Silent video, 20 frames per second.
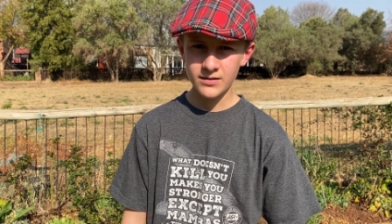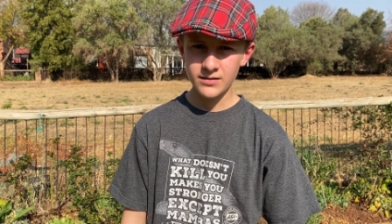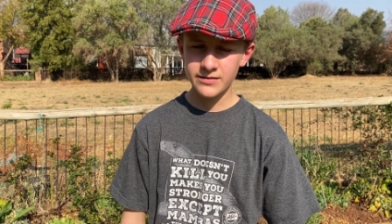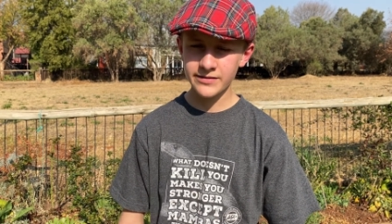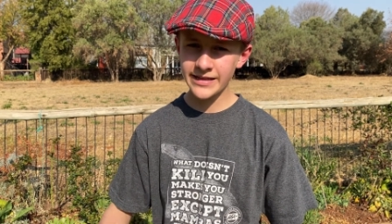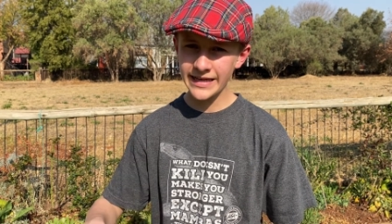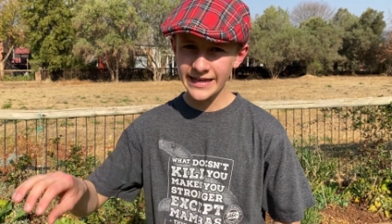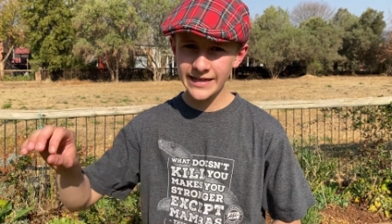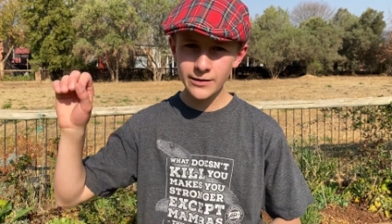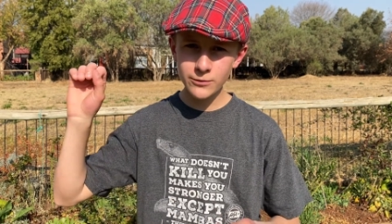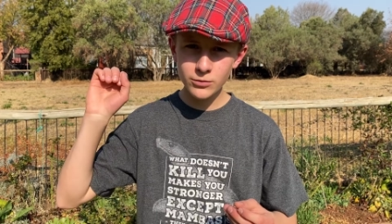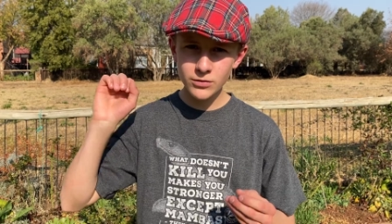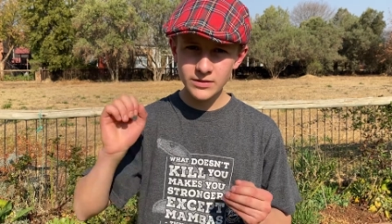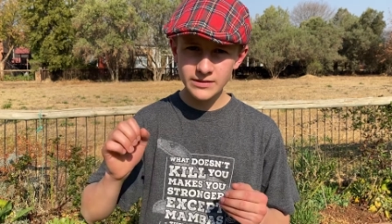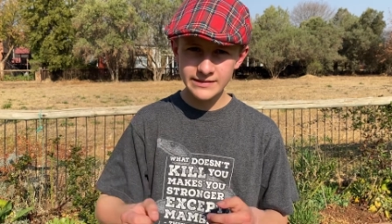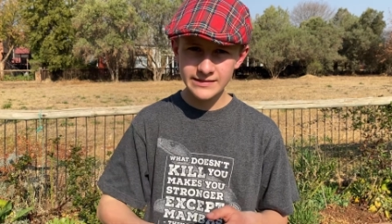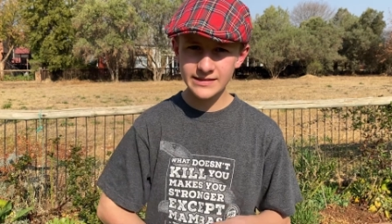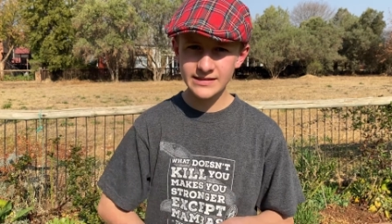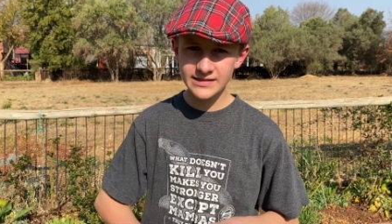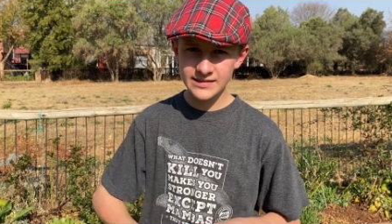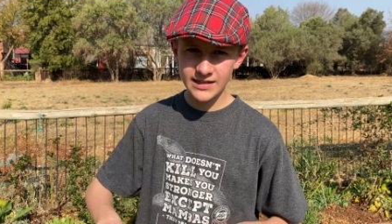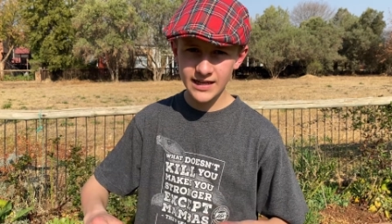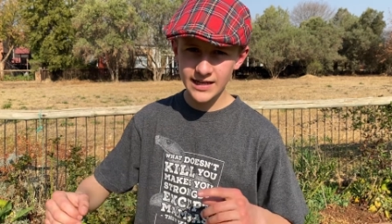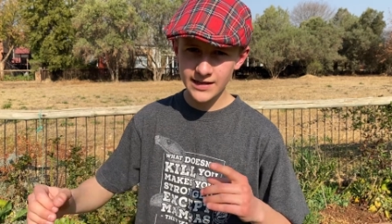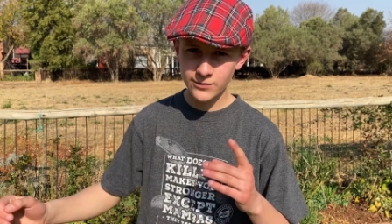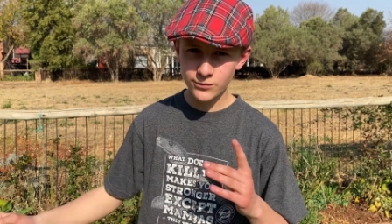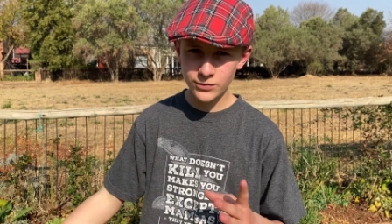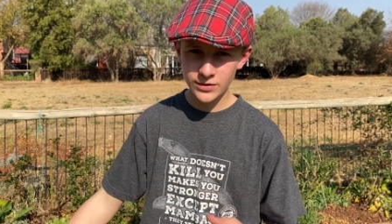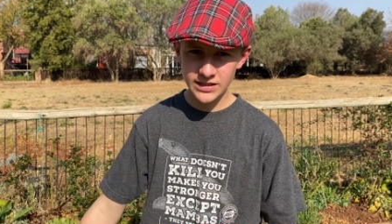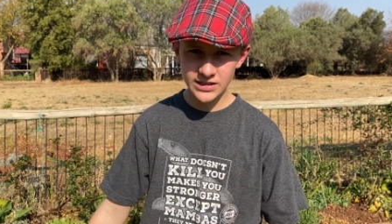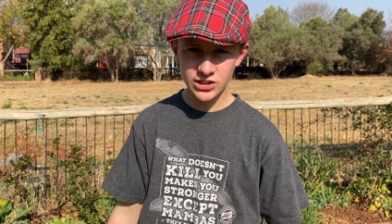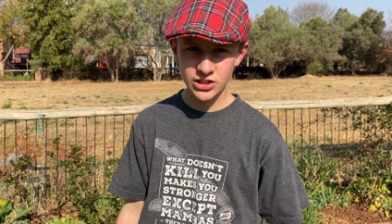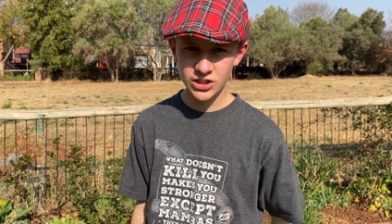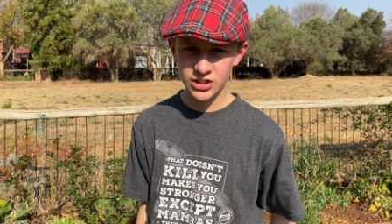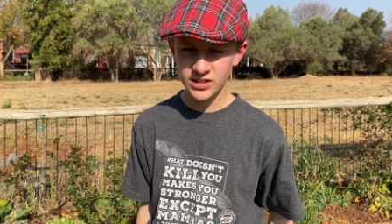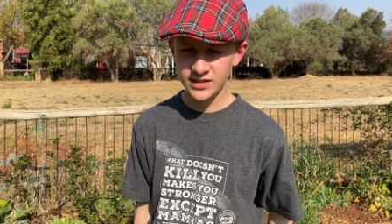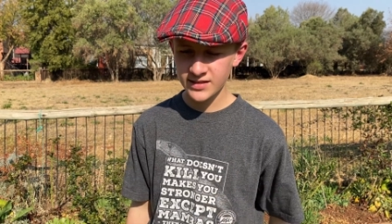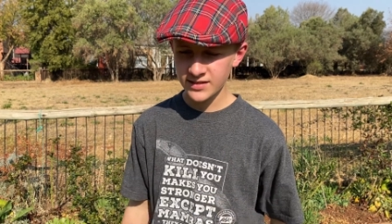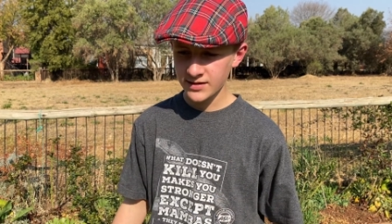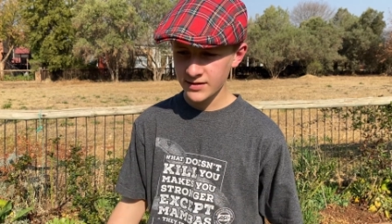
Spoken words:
They will decide which